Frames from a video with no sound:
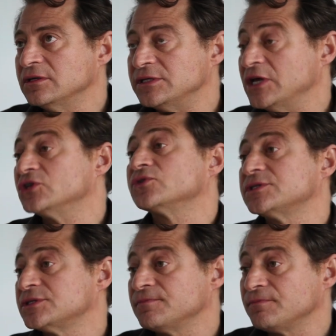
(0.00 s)

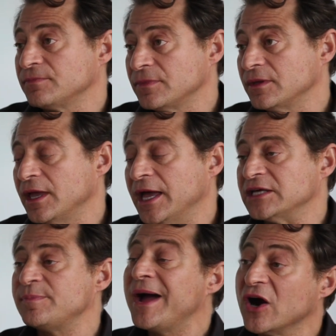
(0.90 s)
dangerous.
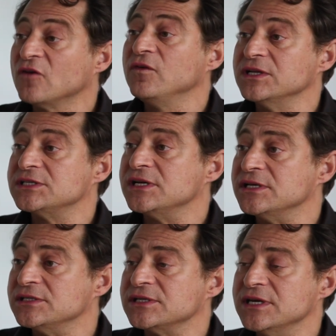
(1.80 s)
As powerful as it
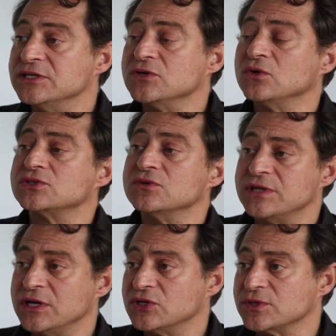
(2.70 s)
is also
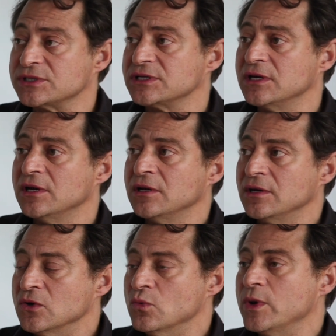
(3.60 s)
dangerous.
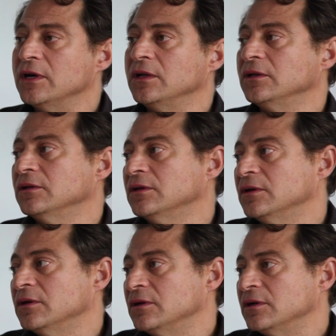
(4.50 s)
Will
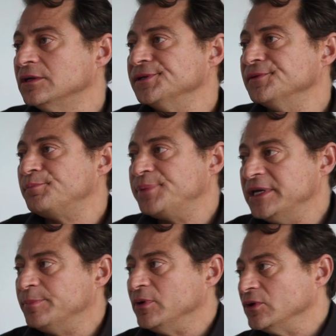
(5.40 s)

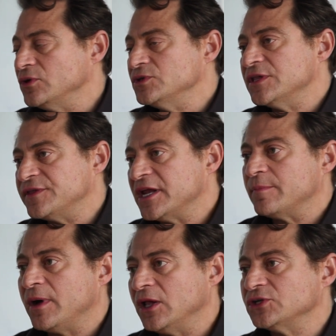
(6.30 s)
people use synthetic
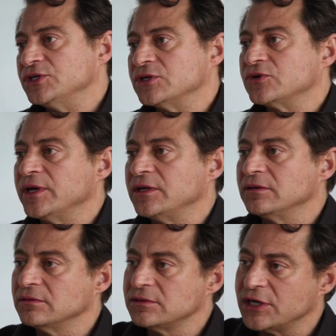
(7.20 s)
biology to create
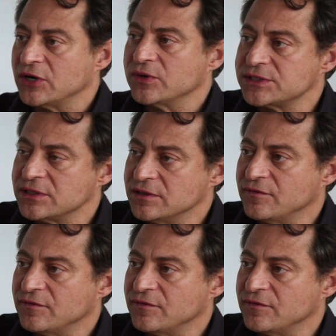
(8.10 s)
terrorist